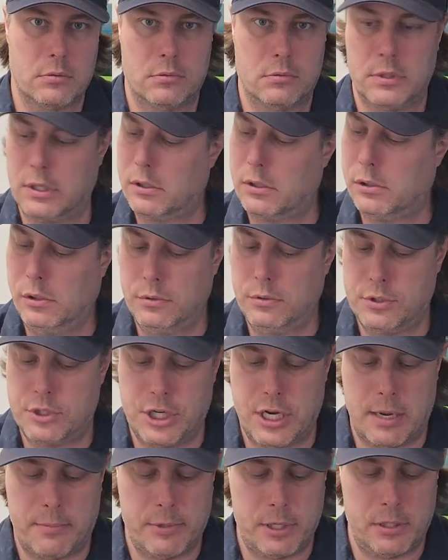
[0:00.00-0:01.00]
It includes
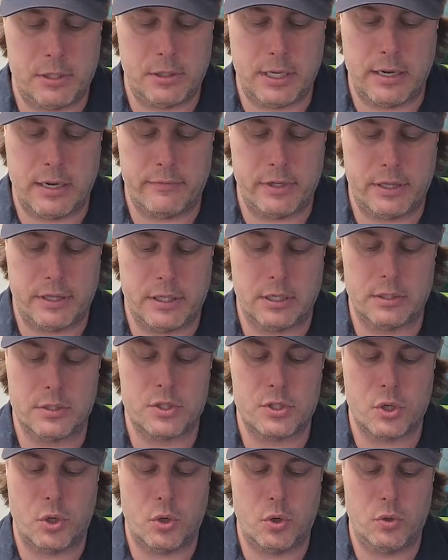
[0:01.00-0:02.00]
JAMA, everything.
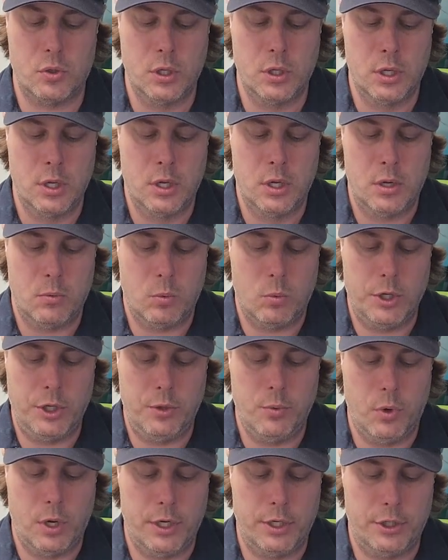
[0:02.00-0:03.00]
So what you
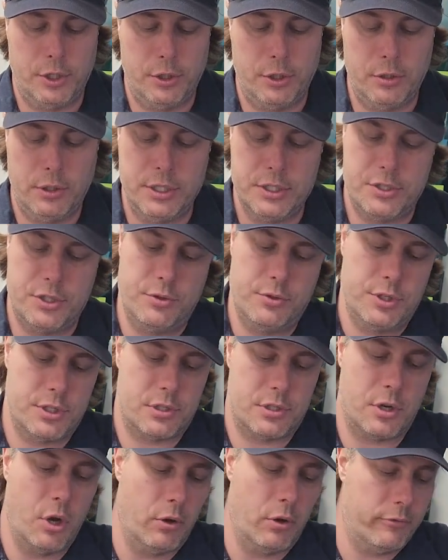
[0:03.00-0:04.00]
want to do is you just
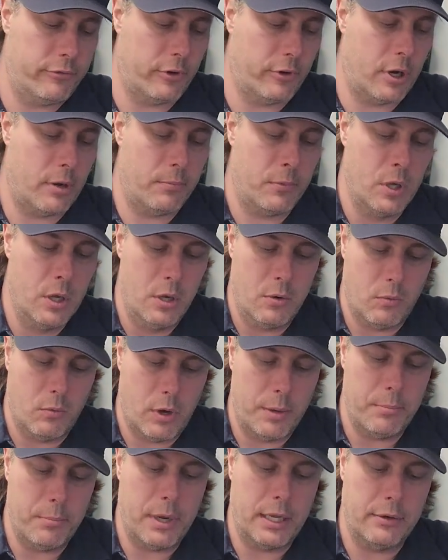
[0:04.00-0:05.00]
go from
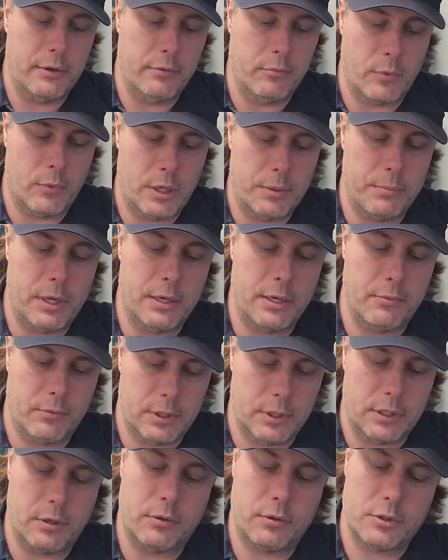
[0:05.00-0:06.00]
one
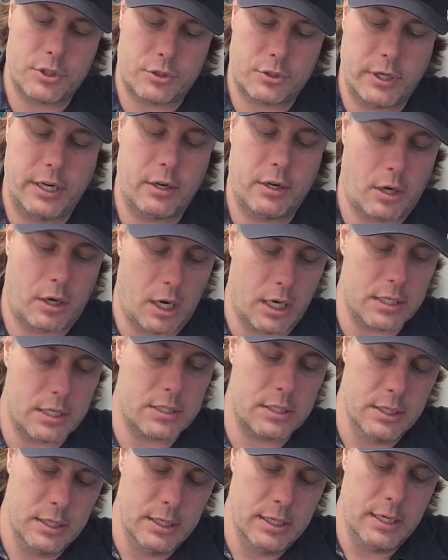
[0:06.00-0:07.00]
button, straight across,